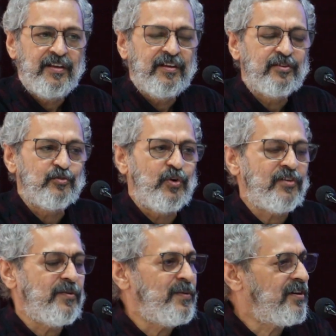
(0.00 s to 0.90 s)
So what
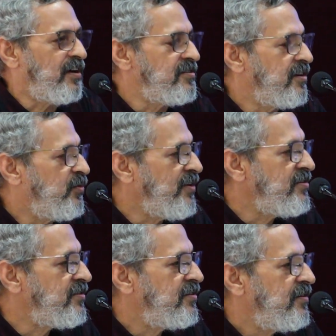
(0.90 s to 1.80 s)
will be the
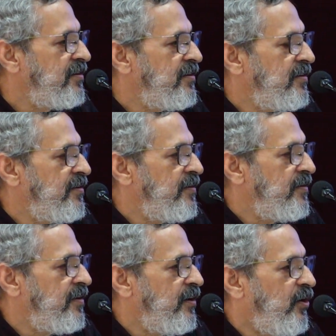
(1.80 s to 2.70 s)
consequence?
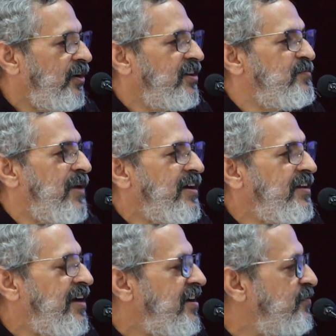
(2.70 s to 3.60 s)
All the money
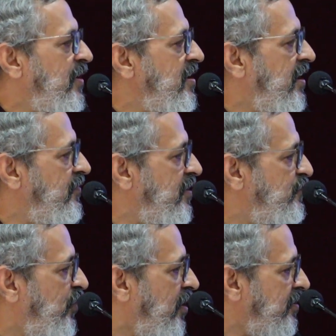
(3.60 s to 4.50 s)
that is being given
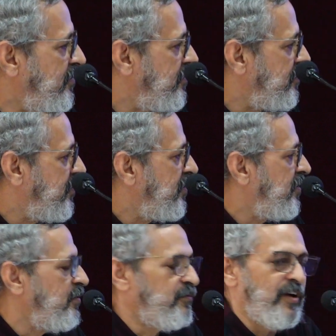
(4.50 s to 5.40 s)
for
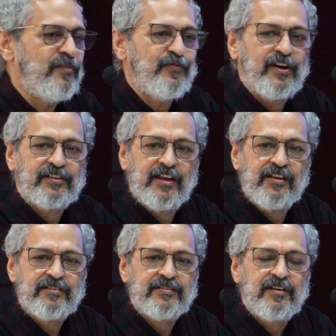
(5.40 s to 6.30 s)
welfare
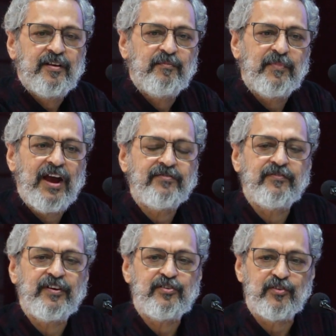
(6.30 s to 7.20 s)
things might be
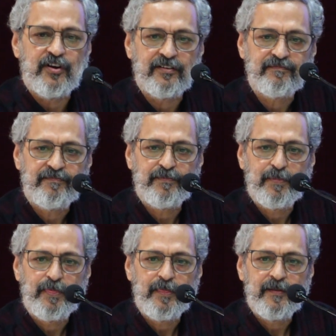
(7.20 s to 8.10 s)
withdrawn.
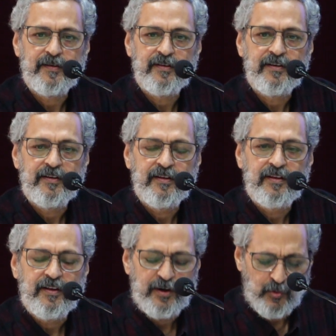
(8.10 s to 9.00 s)

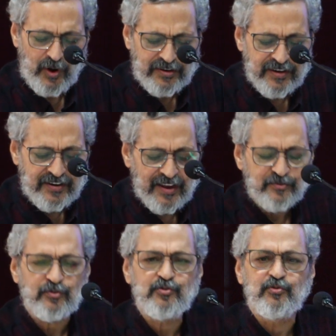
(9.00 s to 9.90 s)
Now what it has
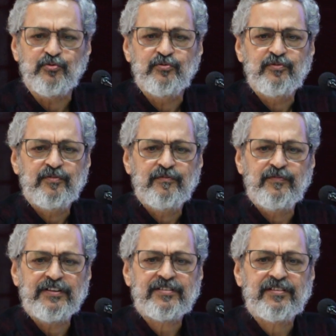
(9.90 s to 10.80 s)
to do
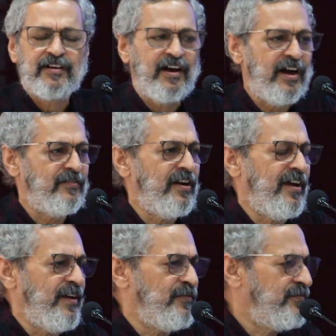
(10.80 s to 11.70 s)
with our
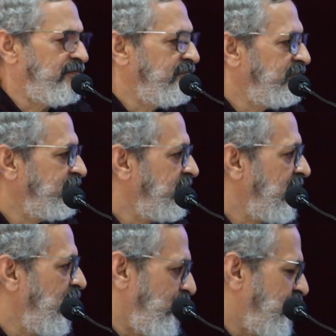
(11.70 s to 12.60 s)
life?
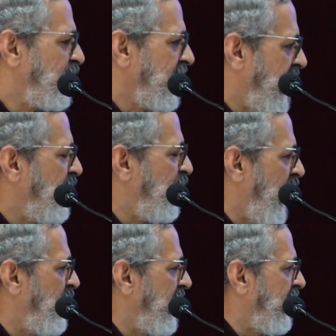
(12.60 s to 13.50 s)
Of course,
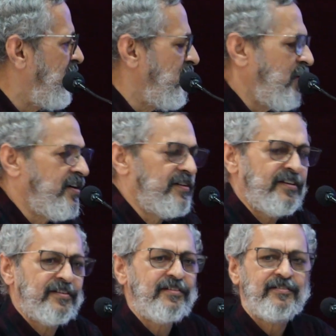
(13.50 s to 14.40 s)
unemployment will be one
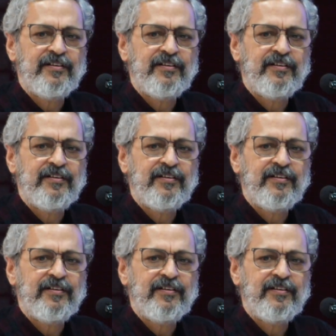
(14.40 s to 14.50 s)
reason.